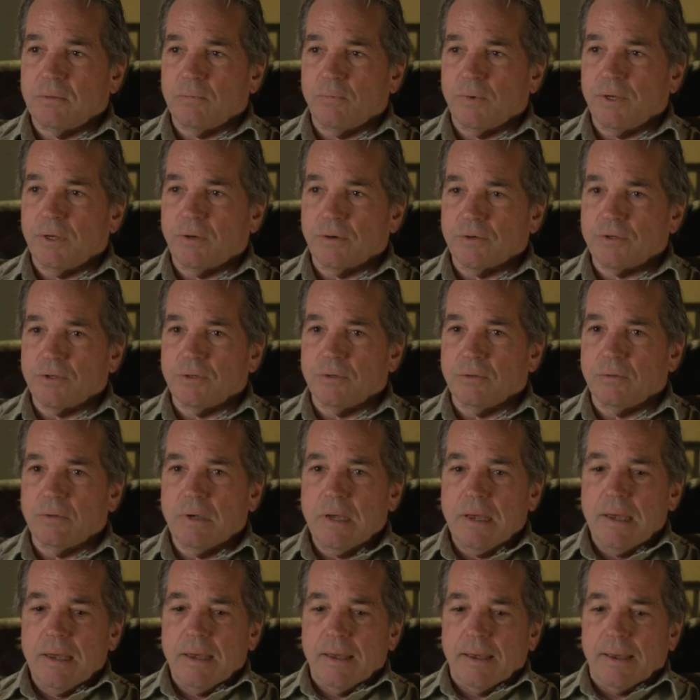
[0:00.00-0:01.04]
week or two,
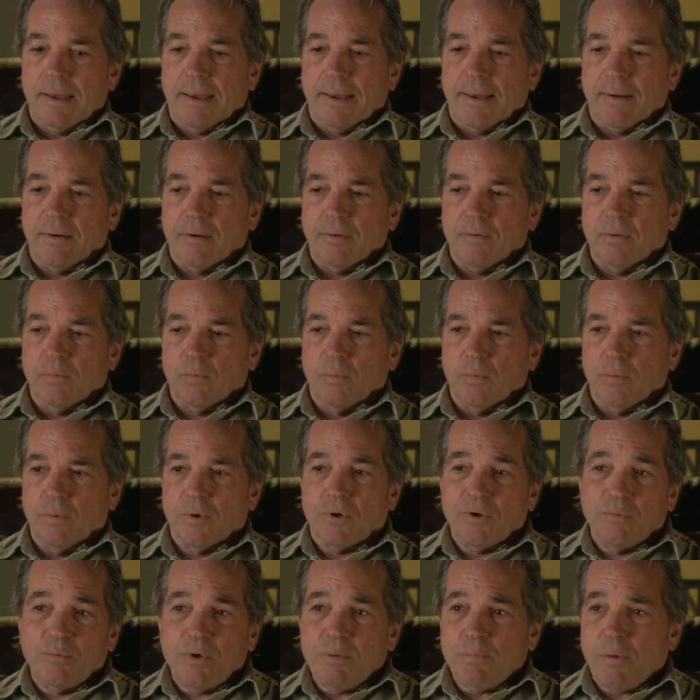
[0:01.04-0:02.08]
and
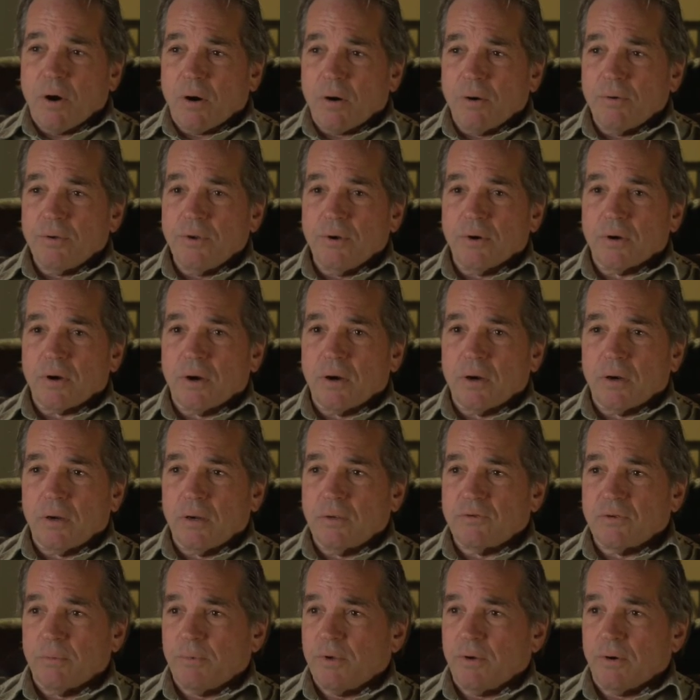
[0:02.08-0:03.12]
could we borrow
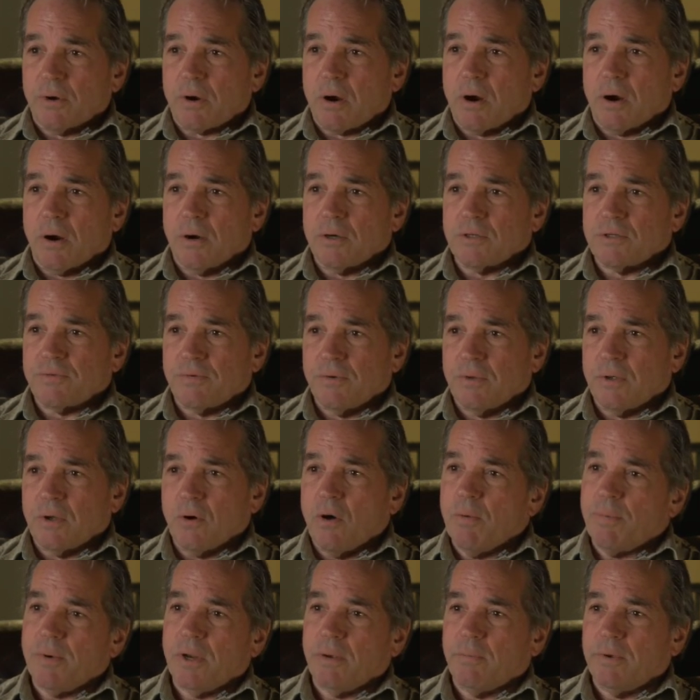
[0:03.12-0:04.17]
some of your cars for the
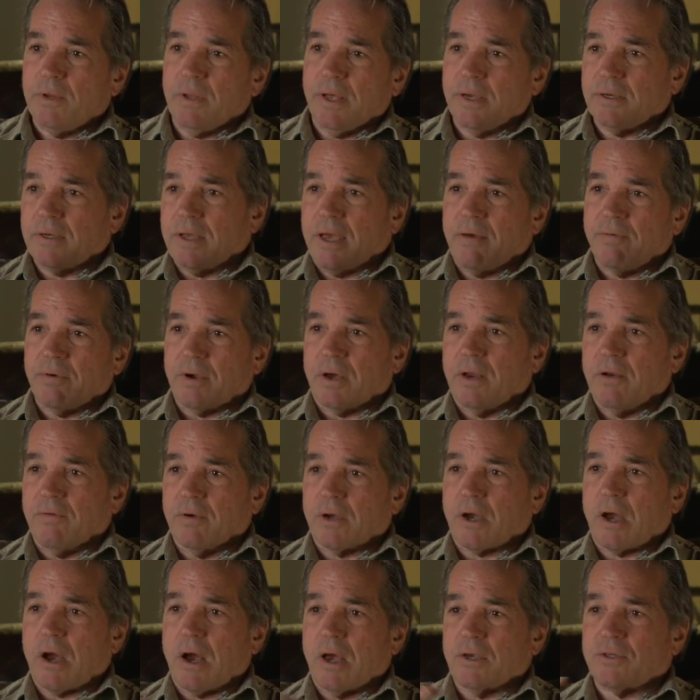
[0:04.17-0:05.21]
opening? We'd like to have a kind of a
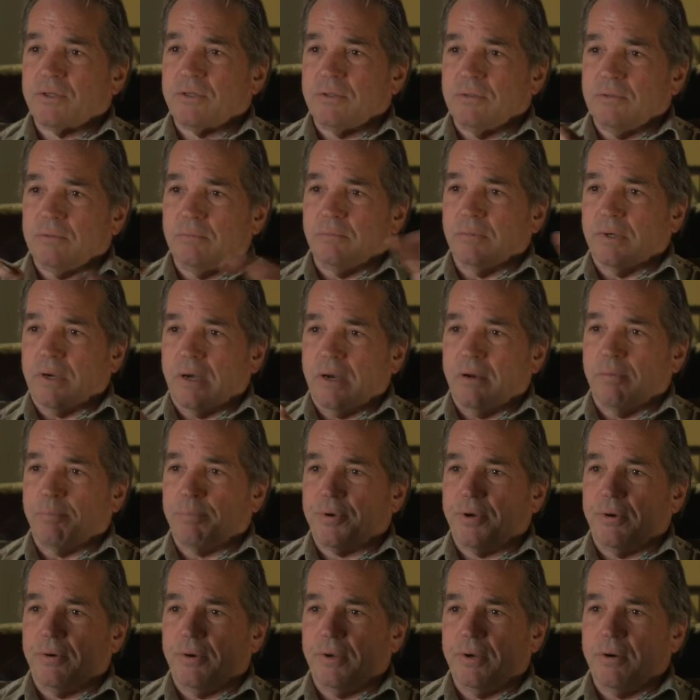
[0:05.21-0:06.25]
costume kind of
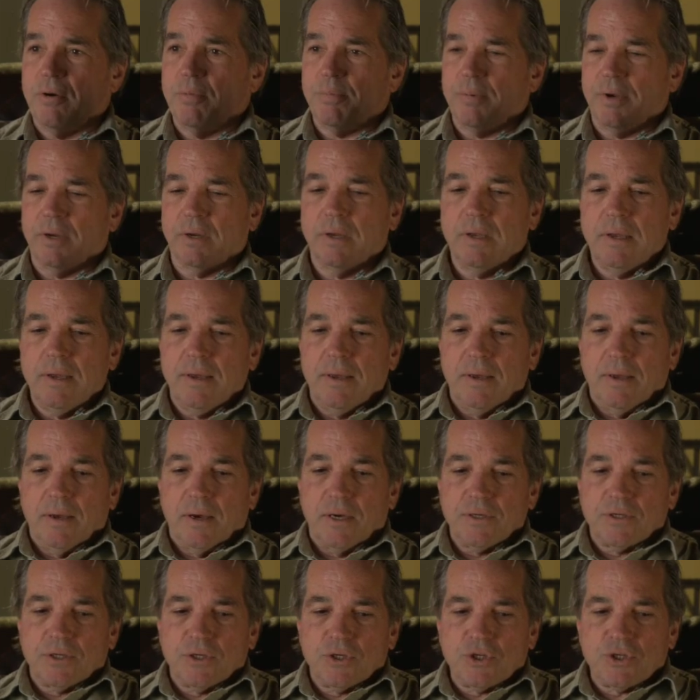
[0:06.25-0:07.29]
period opening.
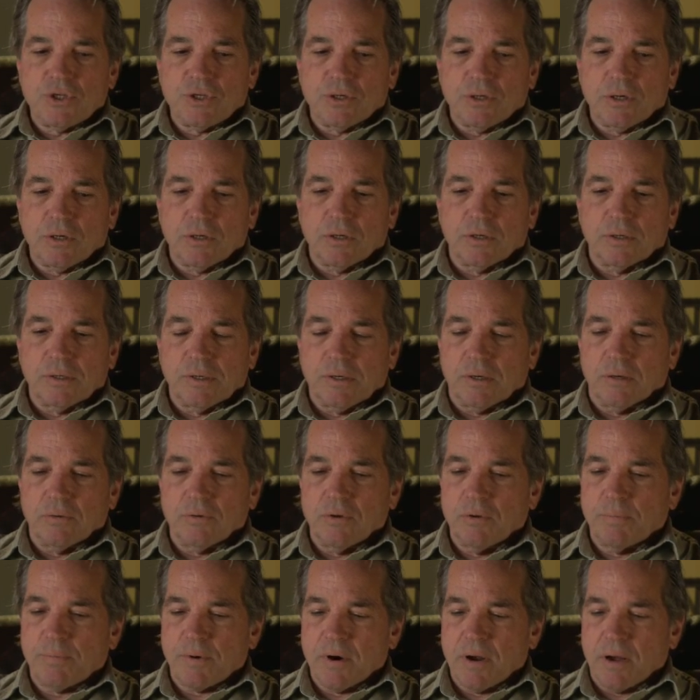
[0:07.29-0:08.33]
I said, sure, you know,
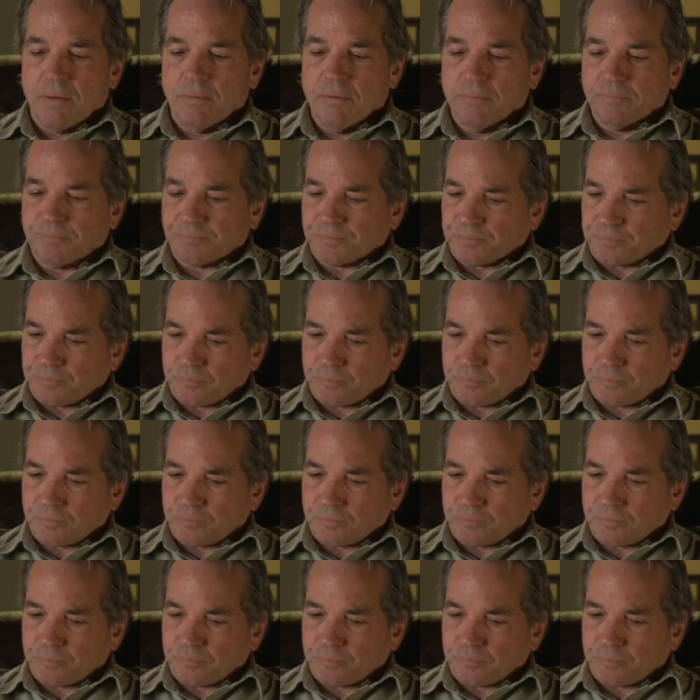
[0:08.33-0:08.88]
no problem.